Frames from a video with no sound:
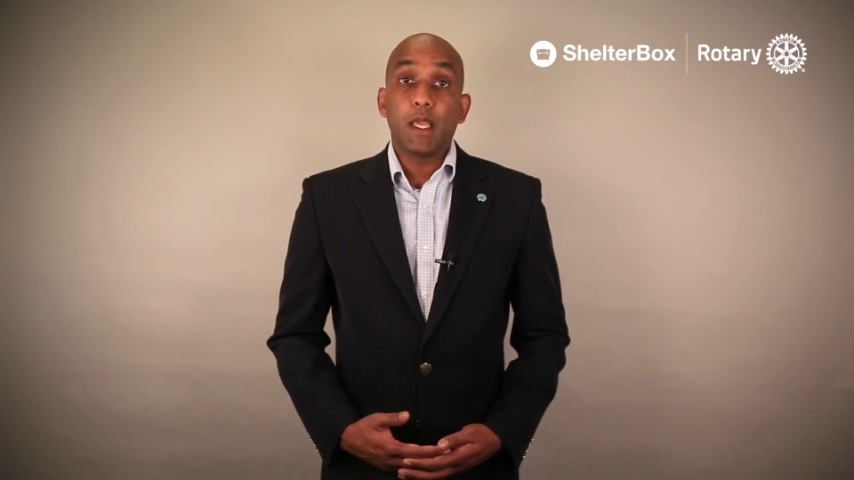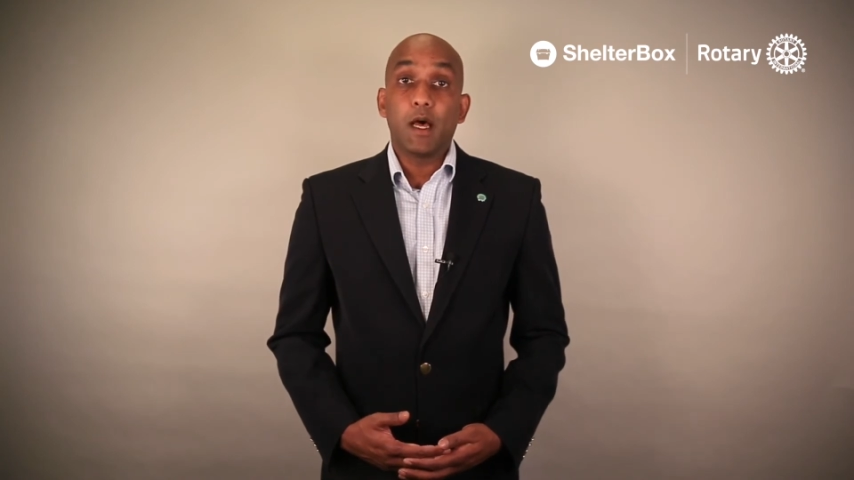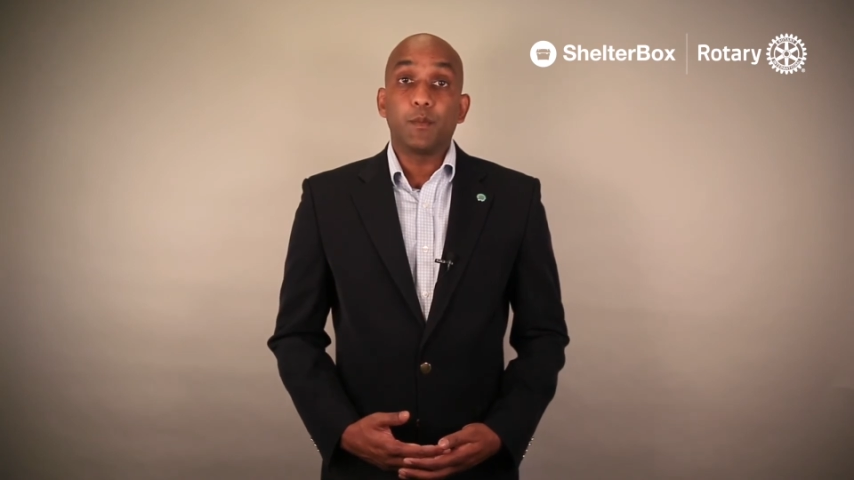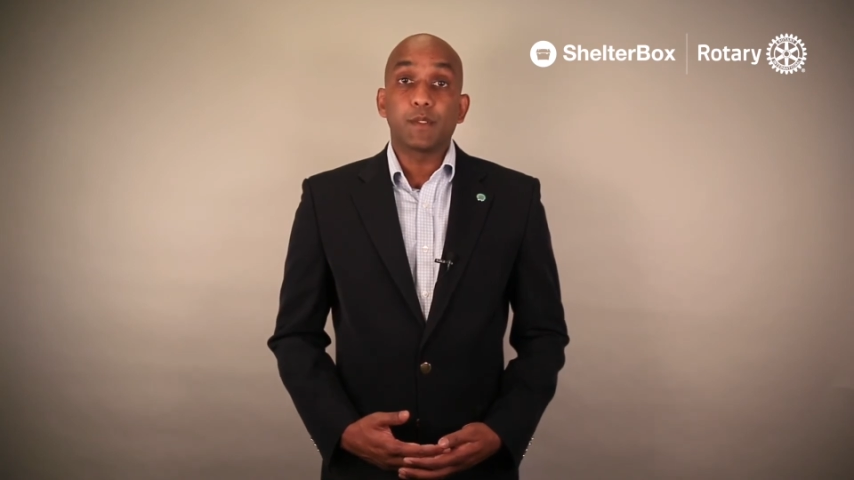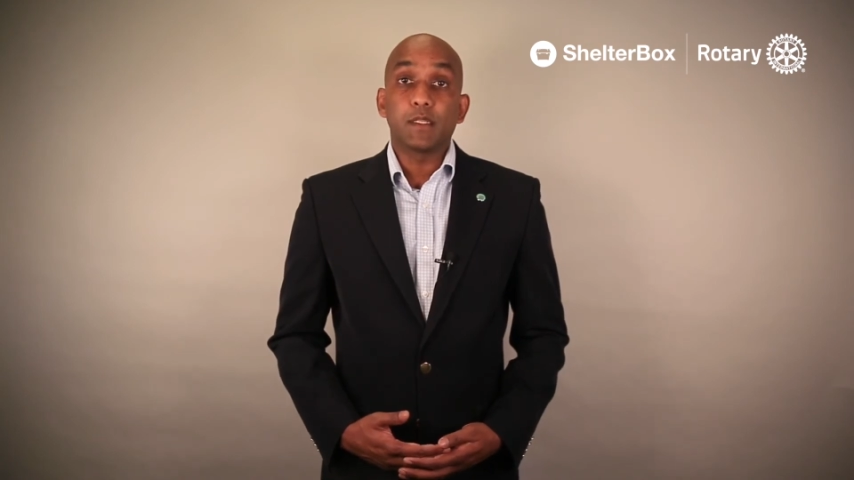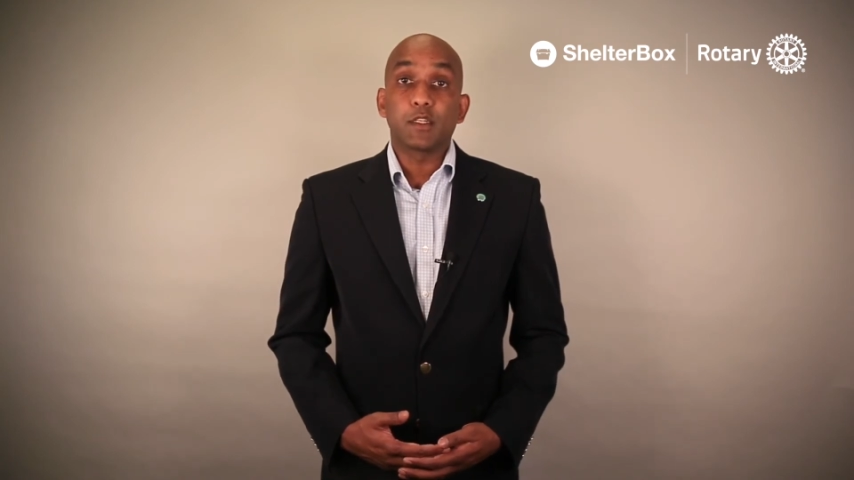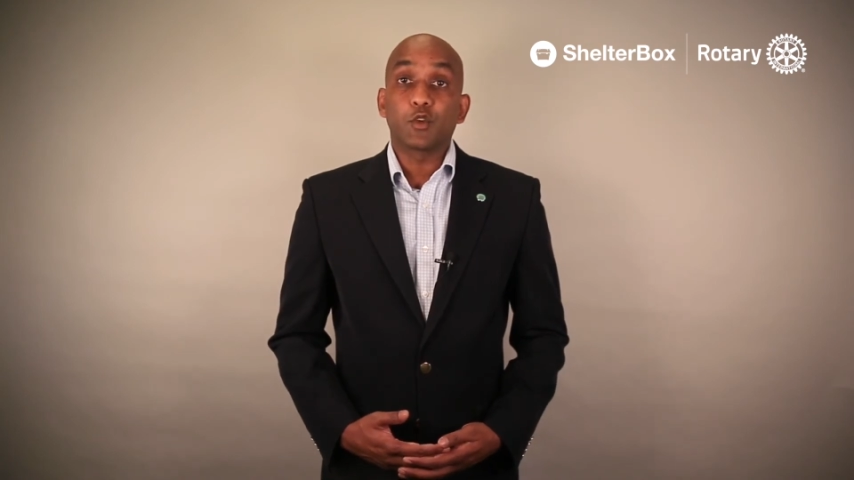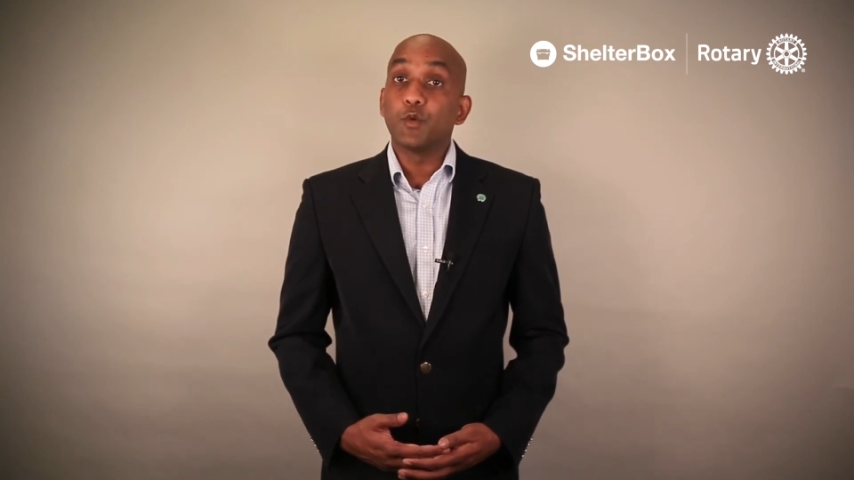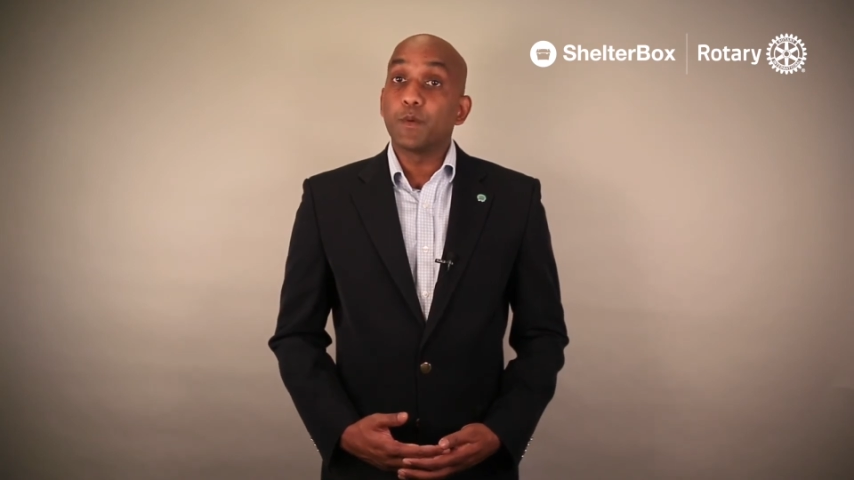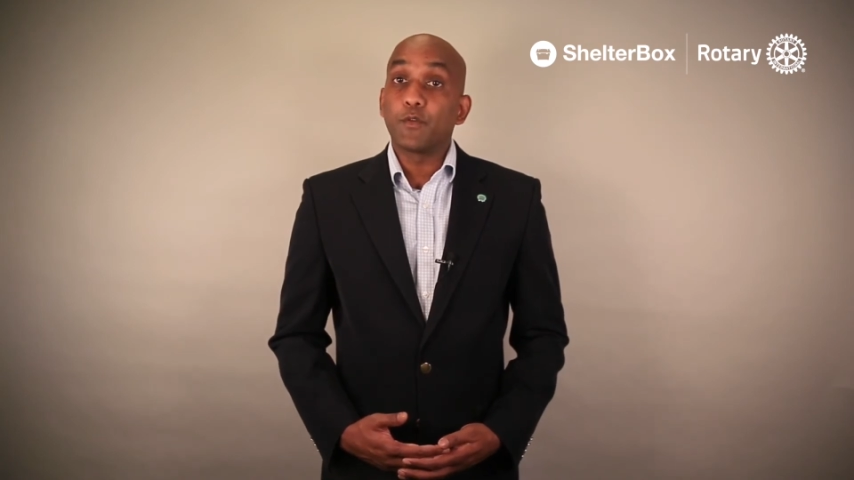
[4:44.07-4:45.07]
helped since a
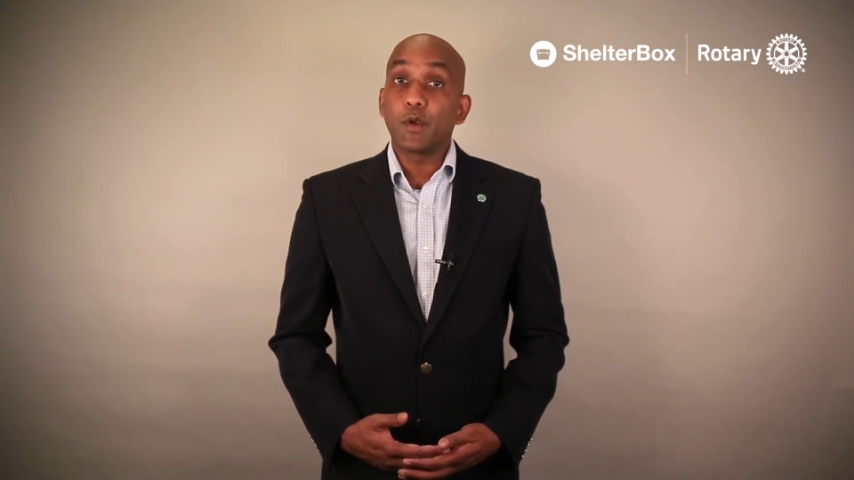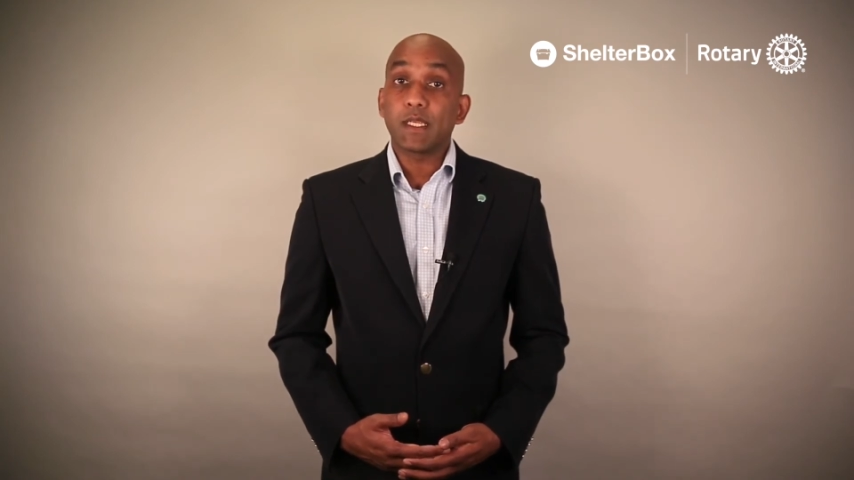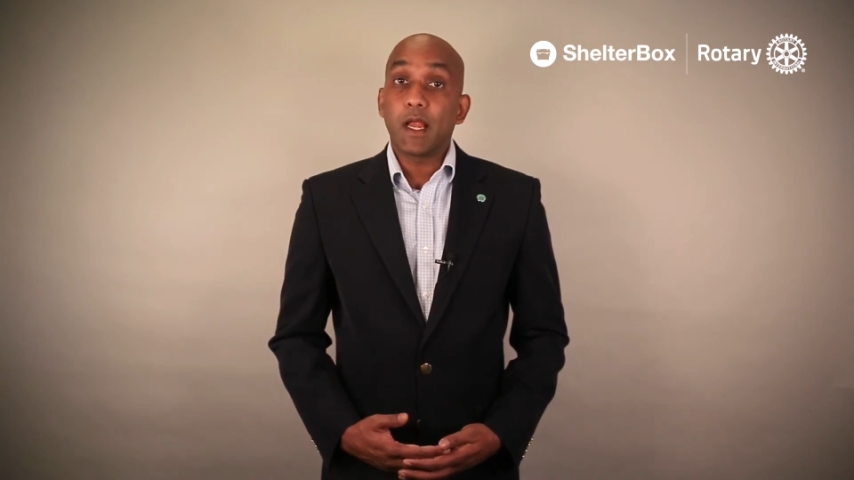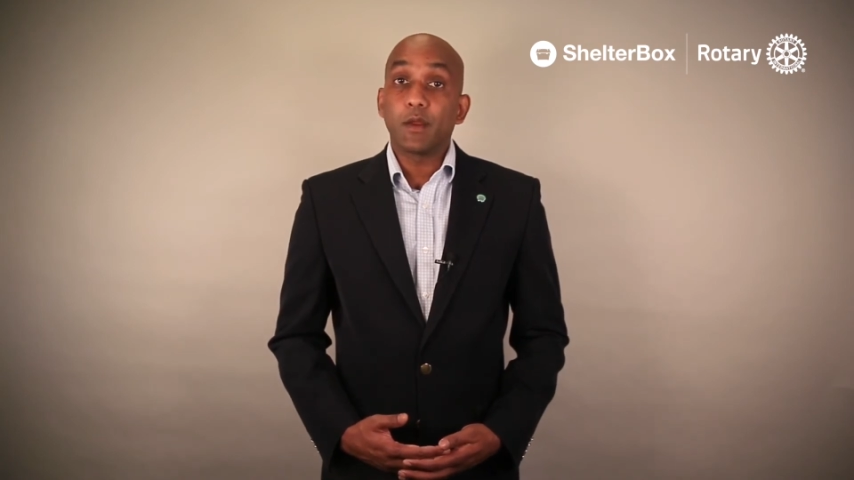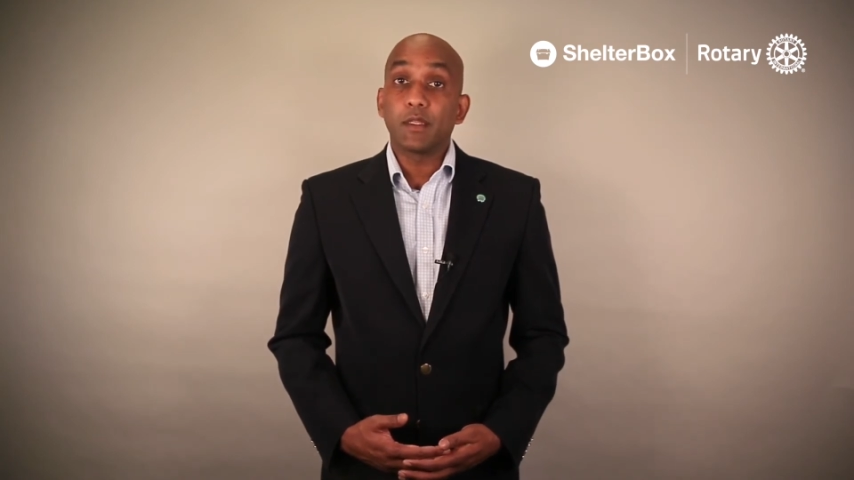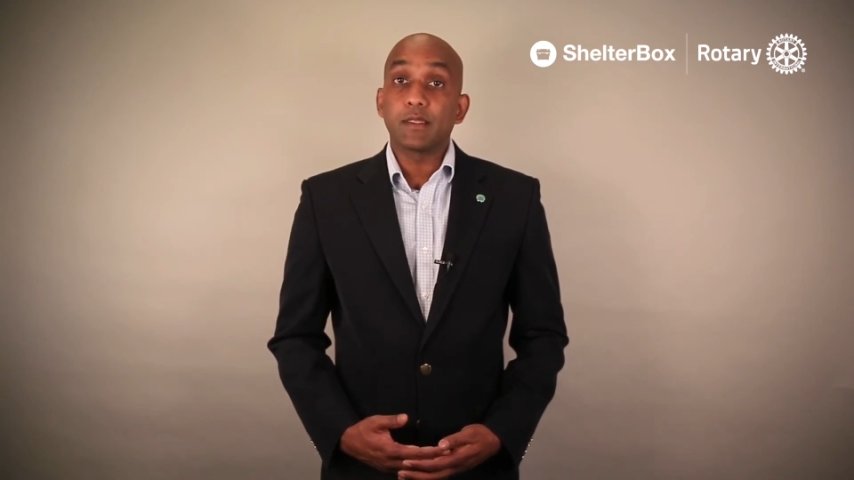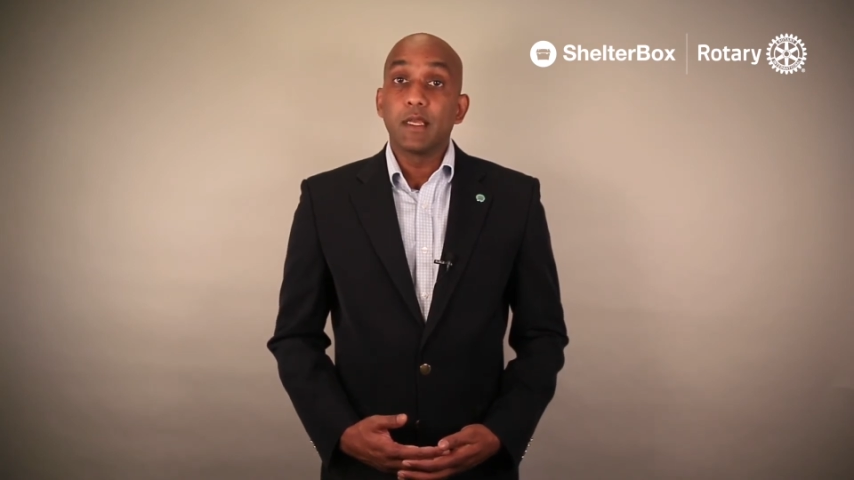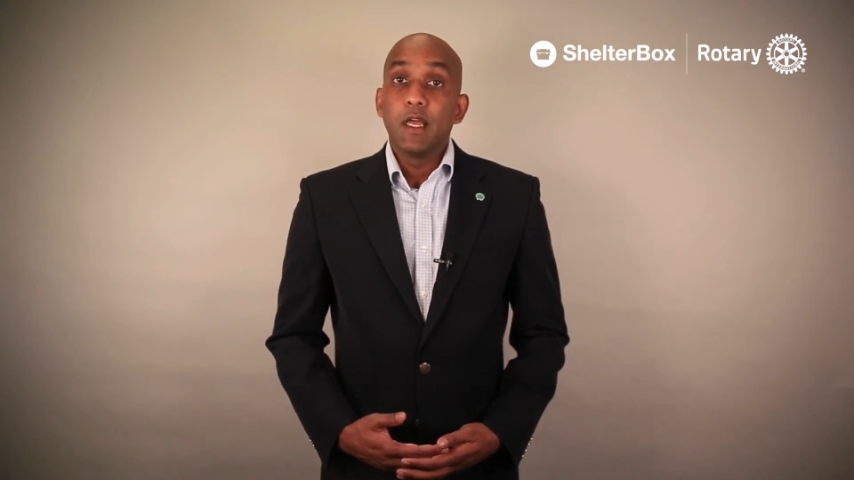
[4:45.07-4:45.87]
group of Rotarians